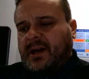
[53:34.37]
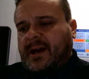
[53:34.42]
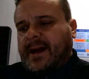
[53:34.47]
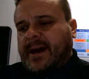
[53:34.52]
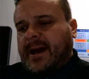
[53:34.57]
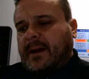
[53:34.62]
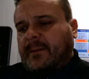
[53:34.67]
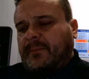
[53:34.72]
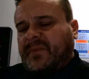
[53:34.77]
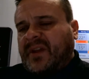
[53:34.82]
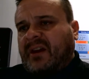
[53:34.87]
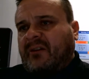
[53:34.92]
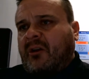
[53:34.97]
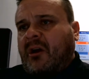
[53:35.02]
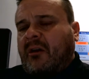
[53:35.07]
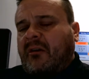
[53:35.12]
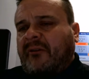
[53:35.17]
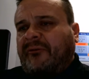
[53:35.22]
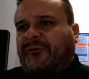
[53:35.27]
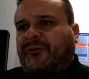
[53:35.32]
Um, there
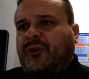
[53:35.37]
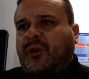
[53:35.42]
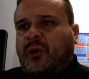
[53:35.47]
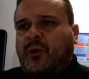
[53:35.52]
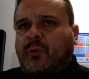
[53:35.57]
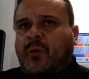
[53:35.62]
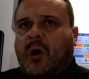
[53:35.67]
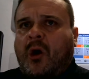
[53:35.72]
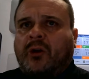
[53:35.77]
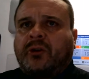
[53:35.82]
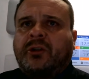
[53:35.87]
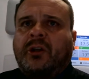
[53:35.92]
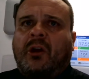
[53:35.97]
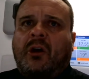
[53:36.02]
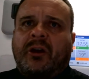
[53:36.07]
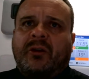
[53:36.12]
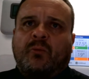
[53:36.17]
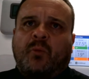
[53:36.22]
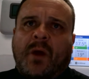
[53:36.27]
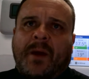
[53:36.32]
are a few
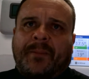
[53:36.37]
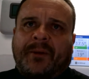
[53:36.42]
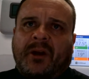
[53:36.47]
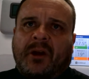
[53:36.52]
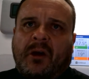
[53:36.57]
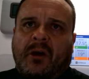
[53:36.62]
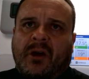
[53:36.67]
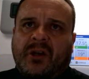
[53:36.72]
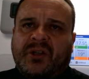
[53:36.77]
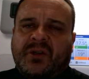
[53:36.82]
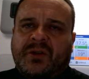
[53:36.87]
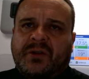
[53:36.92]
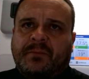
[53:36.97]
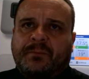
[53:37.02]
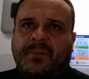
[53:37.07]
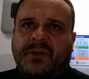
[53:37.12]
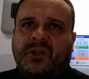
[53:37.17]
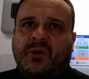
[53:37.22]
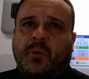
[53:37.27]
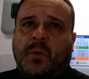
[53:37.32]
online webinars
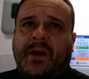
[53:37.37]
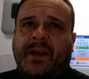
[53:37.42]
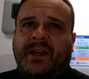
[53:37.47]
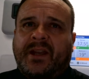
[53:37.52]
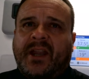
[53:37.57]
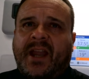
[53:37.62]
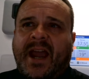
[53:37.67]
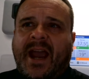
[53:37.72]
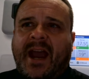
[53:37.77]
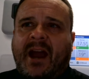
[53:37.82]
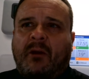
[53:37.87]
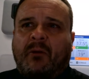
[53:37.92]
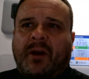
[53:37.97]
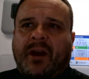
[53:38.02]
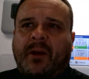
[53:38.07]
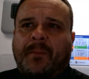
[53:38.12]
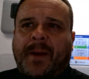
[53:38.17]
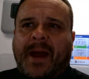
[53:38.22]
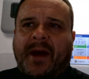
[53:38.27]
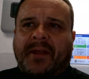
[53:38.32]
between now
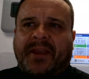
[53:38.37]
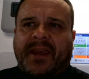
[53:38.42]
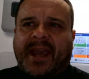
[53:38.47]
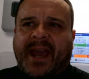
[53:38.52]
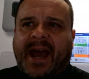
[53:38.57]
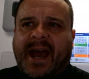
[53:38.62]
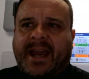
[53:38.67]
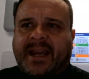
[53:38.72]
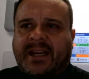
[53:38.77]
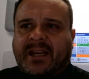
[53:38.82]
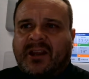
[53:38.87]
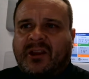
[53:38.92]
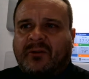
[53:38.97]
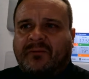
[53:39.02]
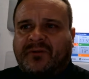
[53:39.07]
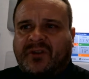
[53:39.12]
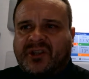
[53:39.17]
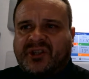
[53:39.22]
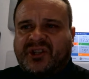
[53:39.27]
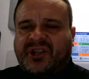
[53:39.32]
and about the 8th
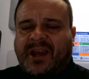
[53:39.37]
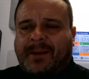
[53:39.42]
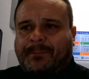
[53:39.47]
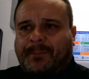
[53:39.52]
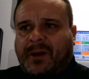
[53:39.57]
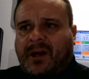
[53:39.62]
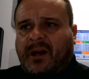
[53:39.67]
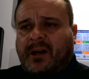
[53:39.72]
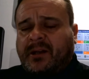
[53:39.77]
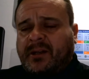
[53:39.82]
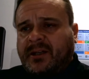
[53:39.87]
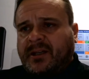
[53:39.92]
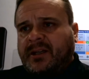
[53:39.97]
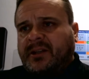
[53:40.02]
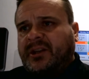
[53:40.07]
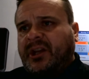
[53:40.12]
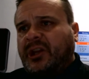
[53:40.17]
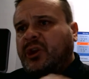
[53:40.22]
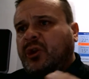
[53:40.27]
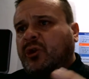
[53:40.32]
of December
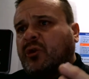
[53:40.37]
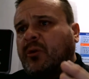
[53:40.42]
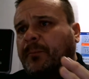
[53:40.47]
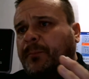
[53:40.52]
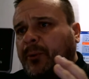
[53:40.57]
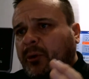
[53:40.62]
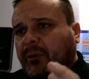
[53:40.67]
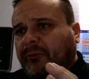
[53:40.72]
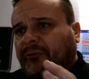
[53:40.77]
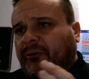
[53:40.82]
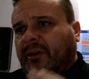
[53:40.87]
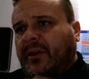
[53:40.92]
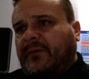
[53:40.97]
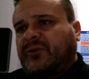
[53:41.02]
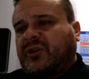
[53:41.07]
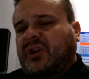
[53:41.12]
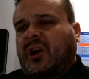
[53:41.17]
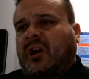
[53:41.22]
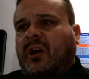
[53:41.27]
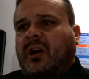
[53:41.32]
that you can book free
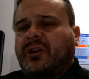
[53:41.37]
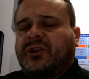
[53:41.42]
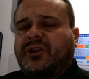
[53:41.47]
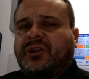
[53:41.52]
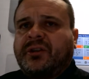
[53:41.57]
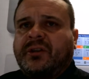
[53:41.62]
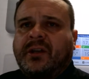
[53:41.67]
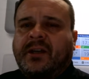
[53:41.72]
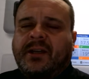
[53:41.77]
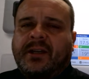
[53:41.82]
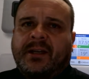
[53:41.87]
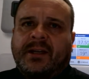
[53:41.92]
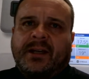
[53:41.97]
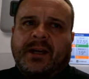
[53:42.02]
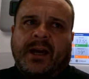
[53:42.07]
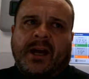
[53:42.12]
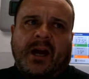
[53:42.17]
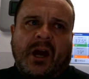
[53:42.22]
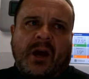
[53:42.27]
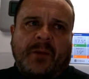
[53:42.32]
of charge.
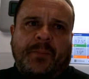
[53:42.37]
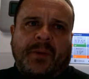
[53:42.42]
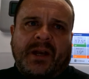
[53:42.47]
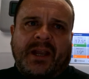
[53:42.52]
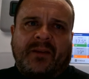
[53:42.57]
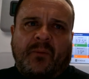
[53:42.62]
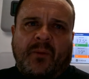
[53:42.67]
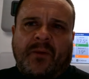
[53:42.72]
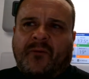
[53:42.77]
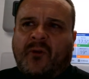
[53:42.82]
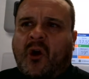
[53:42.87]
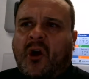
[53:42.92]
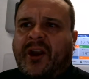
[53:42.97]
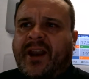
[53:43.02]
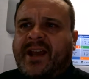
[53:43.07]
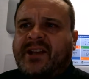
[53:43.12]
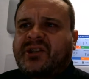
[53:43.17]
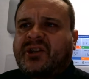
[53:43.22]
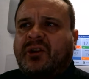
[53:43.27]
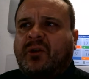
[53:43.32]
Uh, I believe we've got
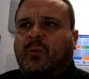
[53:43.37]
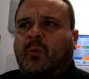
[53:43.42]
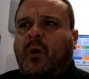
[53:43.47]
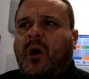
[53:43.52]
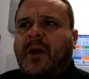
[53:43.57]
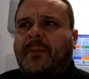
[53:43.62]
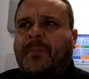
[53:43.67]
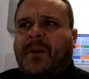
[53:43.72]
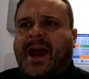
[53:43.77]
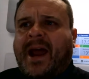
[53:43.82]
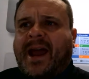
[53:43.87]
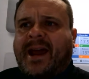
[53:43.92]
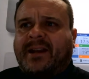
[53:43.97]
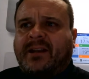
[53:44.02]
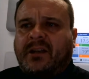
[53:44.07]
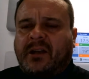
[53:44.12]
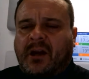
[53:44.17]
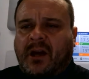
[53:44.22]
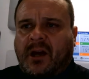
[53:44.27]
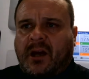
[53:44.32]
an S and a Y
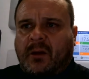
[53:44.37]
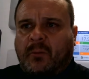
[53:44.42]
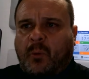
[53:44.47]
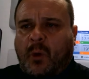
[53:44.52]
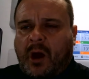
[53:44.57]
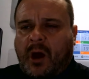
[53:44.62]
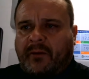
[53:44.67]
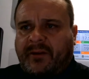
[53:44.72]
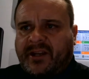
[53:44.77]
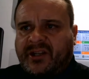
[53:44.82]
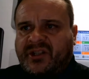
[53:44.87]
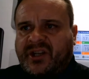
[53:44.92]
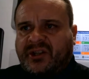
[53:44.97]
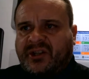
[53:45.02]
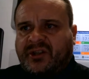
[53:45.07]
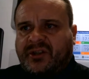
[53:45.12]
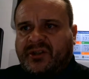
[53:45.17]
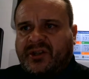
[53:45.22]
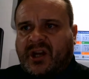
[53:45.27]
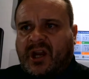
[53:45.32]
plan uh, wiring
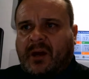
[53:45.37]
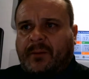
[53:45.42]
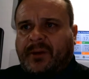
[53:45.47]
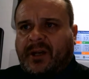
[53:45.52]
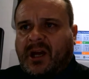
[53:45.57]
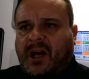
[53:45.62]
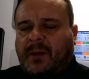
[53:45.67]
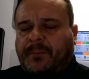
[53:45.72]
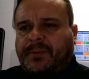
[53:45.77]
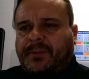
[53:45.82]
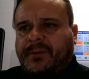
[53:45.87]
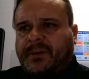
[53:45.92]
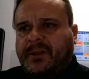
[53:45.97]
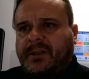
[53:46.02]
sessions coming up